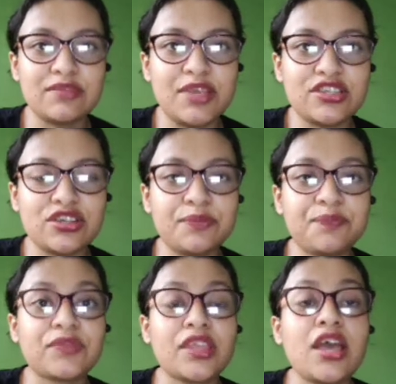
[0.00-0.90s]
mixture.
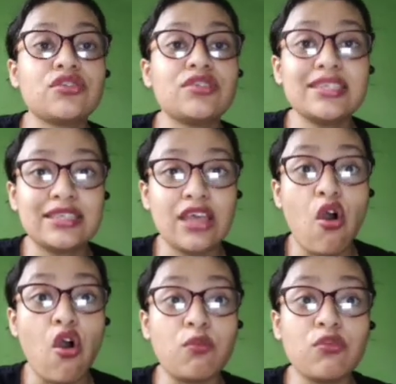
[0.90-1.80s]
So this
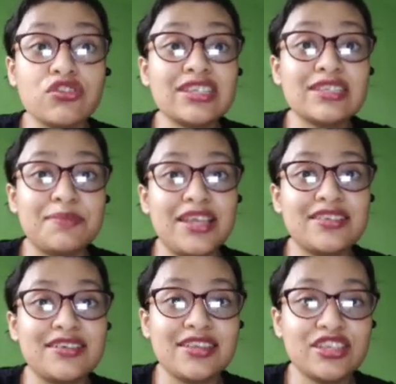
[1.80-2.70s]
homogeneous mixture,
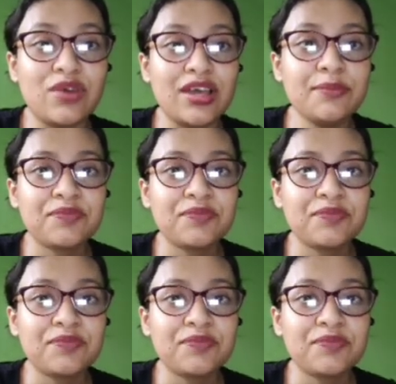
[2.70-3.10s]
it is what?